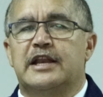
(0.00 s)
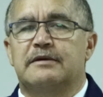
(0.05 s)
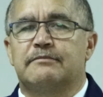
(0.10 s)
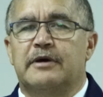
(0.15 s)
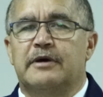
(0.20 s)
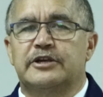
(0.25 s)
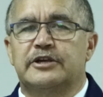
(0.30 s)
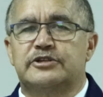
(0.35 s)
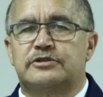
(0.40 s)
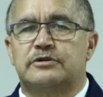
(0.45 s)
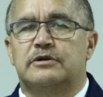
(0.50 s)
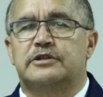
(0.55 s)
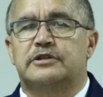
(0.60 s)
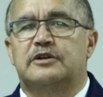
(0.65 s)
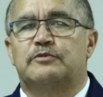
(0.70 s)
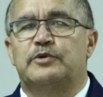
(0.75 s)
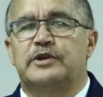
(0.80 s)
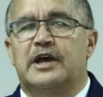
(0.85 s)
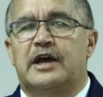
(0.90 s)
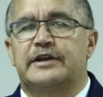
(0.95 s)
he makes sure
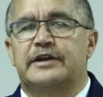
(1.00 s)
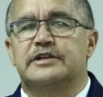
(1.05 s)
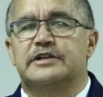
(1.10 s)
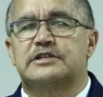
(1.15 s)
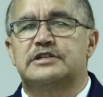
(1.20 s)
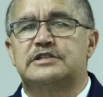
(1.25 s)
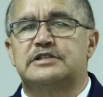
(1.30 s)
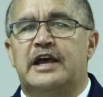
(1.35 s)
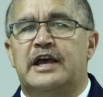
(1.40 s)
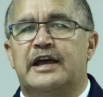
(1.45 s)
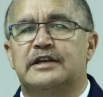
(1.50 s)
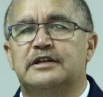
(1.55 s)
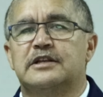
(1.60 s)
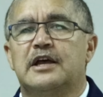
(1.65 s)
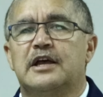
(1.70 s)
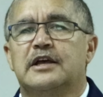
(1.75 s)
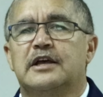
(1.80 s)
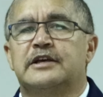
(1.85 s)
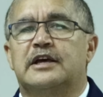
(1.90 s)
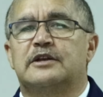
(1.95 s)
that we understand
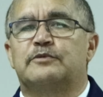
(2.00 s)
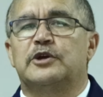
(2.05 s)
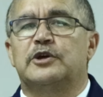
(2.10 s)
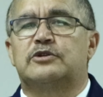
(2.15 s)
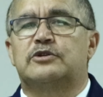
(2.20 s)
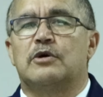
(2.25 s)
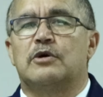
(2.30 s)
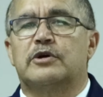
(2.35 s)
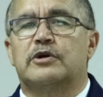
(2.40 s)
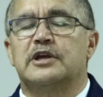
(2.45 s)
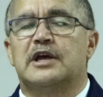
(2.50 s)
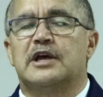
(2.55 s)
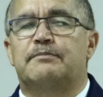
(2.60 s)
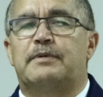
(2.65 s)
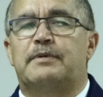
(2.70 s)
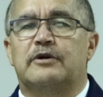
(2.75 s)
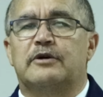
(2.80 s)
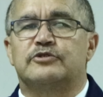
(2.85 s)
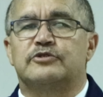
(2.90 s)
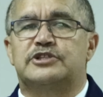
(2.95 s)
that we're talking
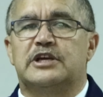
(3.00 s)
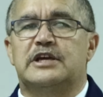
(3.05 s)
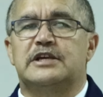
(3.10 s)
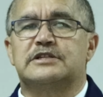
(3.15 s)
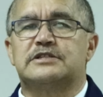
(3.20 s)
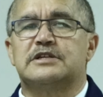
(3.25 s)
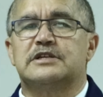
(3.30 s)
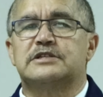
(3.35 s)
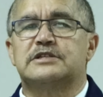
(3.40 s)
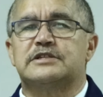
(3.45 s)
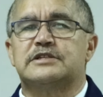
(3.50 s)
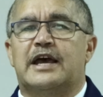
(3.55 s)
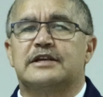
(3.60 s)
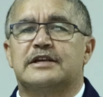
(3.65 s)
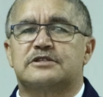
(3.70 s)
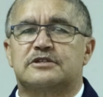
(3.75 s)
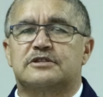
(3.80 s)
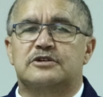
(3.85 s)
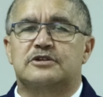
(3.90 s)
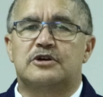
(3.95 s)
about Jesus
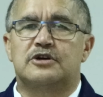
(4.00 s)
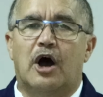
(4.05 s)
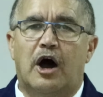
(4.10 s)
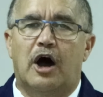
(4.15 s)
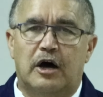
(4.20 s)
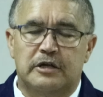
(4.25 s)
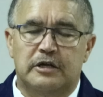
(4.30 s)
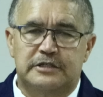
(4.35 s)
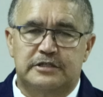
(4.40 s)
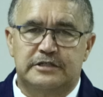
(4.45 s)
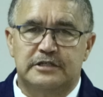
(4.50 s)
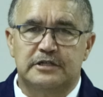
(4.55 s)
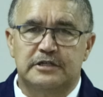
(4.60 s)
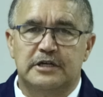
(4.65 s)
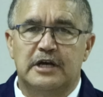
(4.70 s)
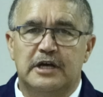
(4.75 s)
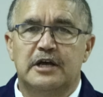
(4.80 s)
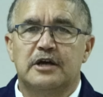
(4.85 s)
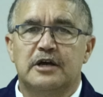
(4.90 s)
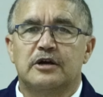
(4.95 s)
as God.
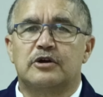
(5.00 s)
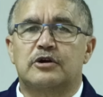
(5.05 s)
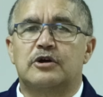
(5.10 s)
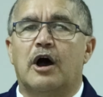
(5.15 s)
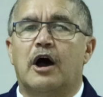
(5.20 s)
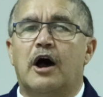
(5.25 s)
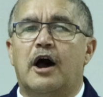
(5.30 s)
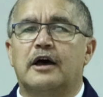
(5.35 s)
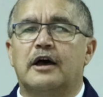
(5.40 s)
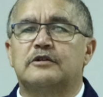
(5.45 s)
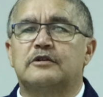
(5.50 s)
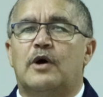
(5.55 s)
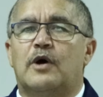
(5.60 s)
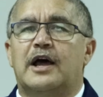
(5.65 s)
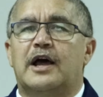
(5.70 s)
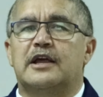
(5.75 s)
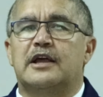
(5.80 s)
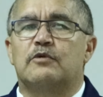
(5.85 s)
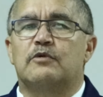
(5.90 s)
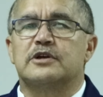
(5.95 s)
God,
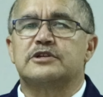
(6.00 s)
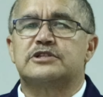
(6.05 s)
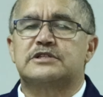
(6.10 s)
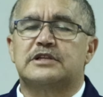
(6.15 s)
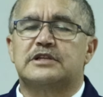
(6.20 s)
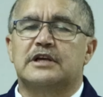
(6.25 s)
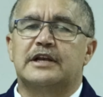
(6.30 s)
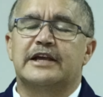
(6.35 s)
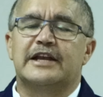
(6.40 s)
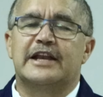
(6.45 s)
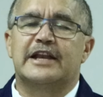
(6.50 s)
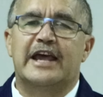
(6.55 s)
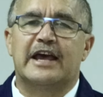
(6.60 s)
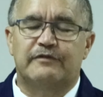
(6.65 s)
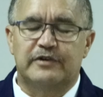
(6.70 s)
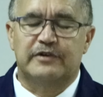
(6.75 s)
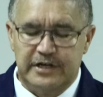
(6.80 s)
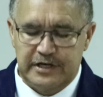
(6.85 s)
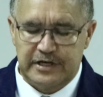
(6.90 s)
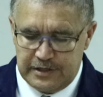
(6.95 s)
while he was still in
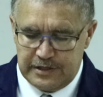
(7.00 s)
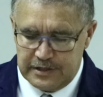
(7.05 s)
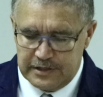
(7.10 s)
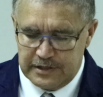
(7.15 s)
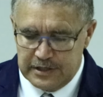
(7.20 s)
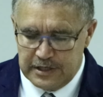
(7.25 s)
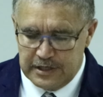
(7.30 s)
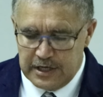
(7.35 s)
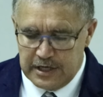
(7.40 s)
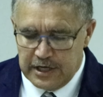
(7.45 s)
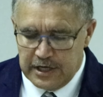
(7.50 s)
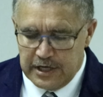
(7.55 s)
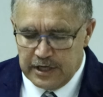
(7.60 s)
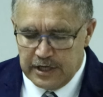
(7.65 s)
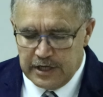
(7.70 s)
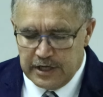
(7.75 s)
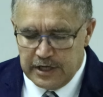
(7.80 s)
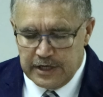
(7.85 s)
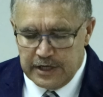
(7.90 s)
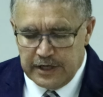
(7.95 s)
heaven,
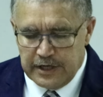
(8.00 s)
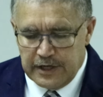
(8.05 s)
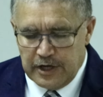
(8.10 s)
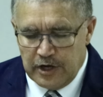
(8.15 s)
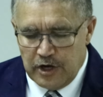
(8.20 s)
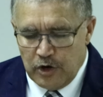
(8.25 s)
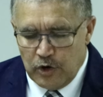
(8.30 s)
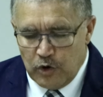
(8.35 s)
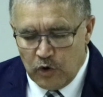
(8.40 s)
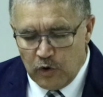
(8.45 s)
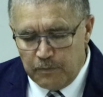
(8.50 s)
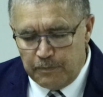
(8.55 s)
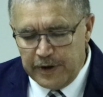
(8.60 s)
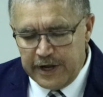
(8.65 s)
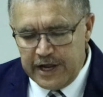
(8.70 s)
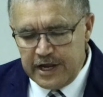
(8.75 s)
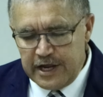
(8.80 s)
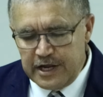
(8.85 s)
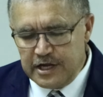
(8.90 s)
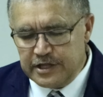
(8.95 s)
who
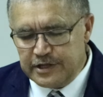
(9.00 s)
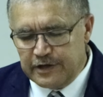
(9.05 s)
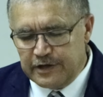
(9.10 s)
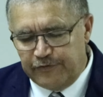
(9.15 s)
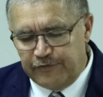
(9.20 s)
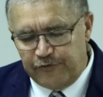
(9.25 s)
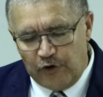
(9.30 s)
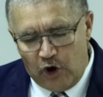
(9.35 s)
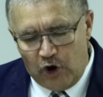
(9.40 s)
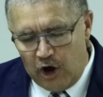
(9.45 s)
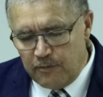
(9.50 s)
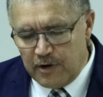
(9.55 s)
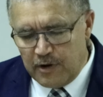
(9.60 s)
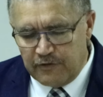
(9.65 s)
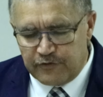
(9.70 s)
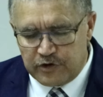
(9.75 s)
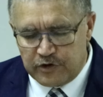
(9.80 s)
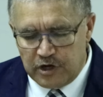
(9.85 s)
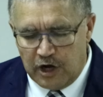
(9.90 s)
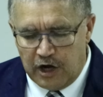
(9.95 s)
being in the form
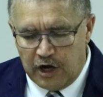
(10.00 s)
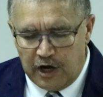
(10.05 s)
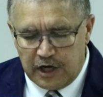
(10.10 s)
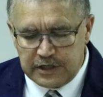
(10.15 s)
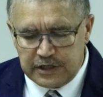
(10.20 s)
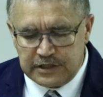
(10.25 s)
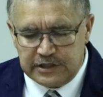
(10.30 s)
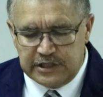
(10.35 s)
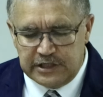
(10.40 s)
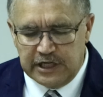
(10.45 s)
of God,